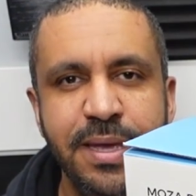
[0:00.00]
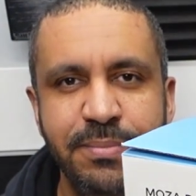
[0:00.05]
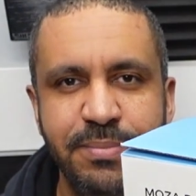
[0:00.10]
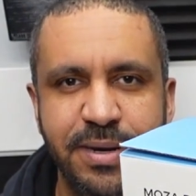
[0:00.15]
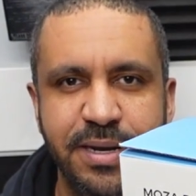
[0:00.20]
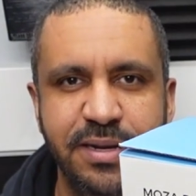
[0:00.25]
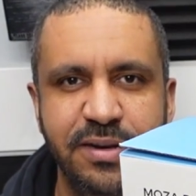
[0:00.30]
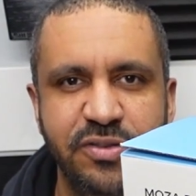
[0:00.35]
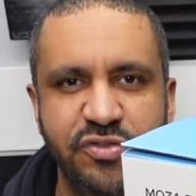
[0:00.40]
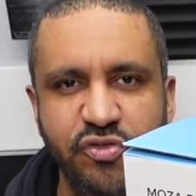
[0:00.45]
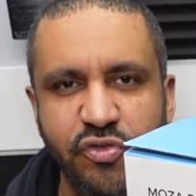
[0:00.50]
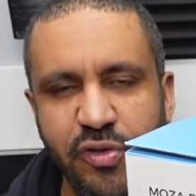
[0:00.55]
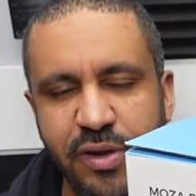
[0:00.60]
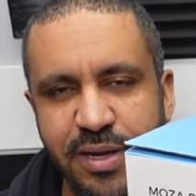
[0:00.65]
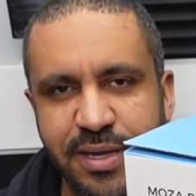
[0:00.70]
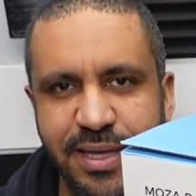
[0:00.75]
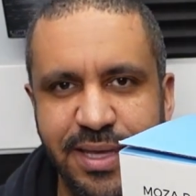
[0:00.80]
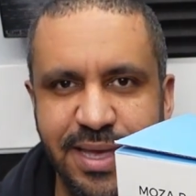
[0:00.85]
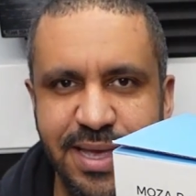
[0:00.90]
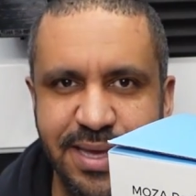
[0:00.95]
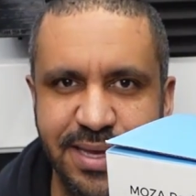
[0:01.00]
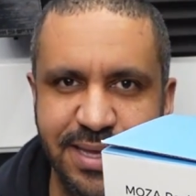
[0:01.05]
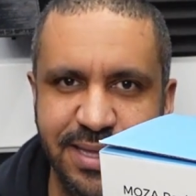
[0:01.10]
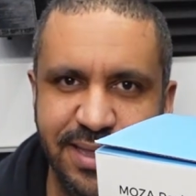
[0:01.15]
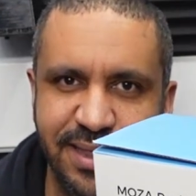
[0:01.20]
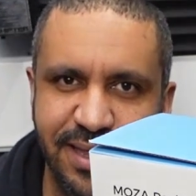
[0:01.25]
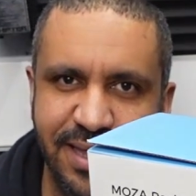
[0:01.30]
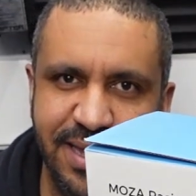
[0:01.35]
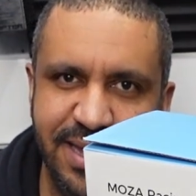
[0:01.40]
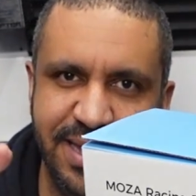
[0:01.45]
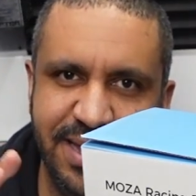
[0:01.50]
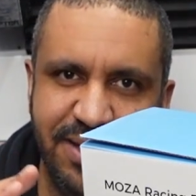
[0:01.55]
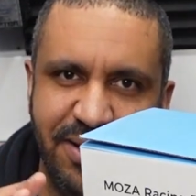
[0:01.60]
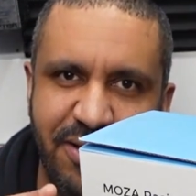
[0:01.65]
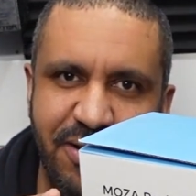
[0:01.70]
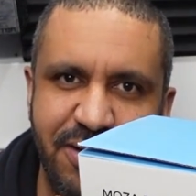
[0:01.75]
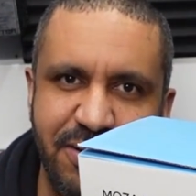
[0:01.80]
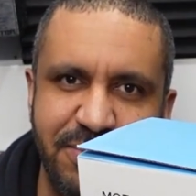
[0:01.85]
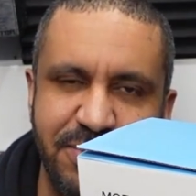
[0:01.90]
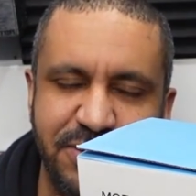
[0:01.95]
but in a truck, it can lay
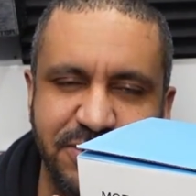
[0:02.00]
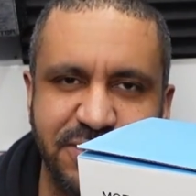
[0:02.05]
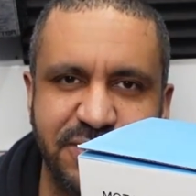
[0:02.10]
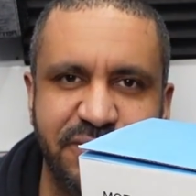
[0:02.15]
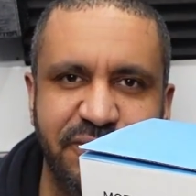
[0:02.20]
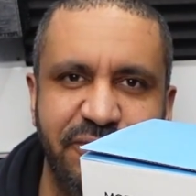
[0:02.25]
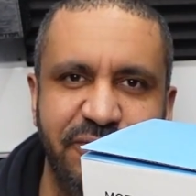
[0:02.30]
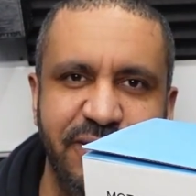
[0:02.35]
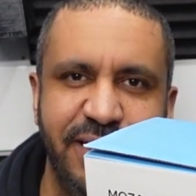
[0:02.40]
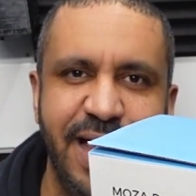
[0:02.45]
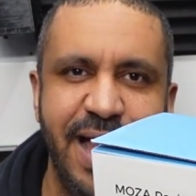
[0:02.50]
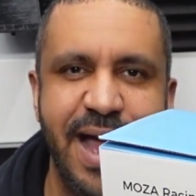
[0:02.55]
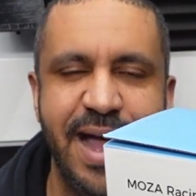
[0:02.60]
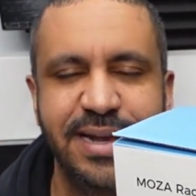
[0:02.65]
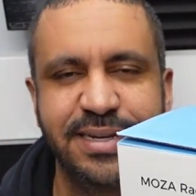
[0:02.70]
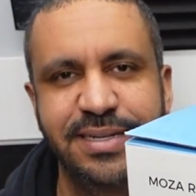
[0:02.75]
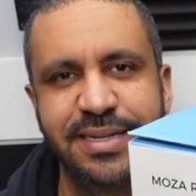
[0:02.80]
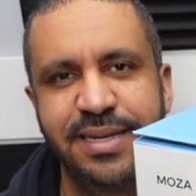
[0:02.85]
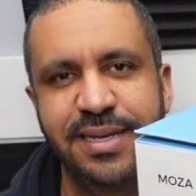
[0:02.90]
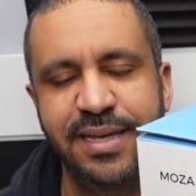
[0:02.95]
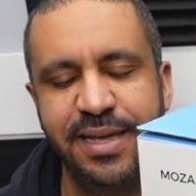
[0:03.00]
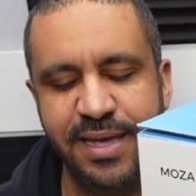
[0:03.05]
almost flat.